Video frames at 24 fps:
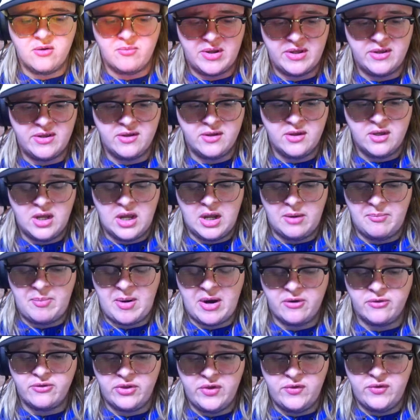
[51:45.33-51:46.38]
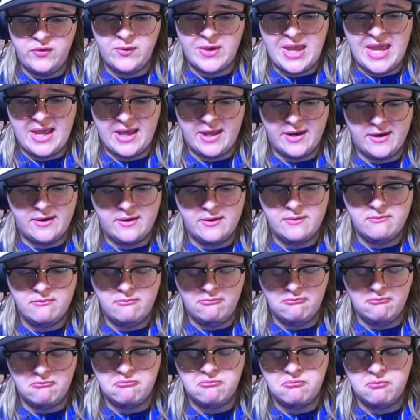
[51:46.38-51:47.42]
but apparently you can.
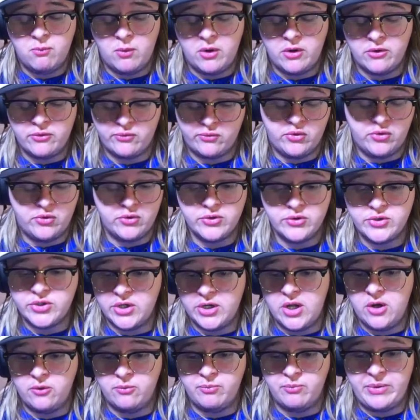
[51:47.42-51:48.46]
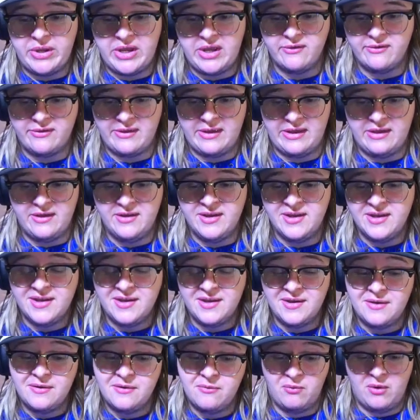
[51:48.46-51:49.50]
Well, good to know, because,
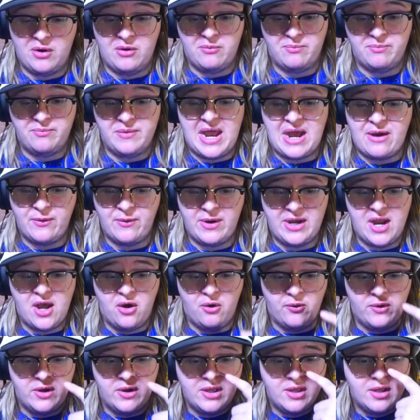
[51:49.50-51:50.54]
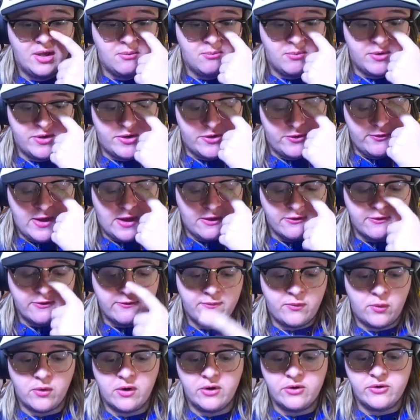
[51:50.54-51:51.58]
well, now we know. But
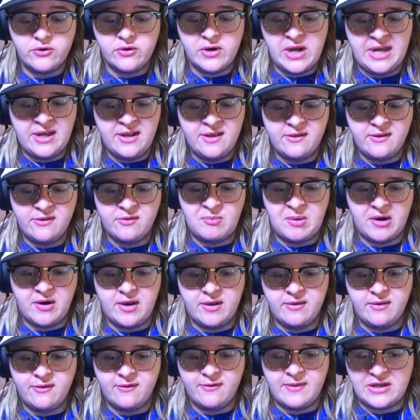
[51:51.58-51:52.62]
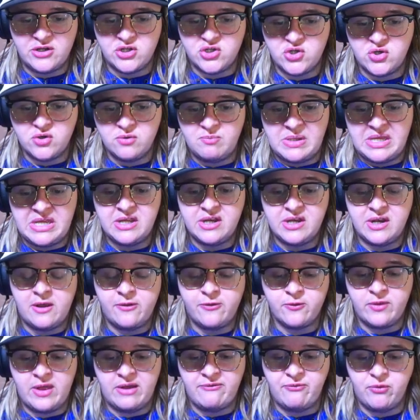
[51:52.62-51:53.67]
2,480 experience, that should be
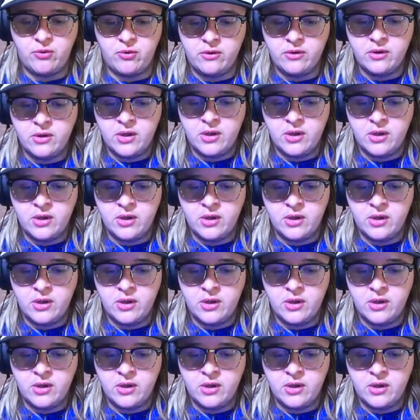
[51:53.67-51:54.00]
another level.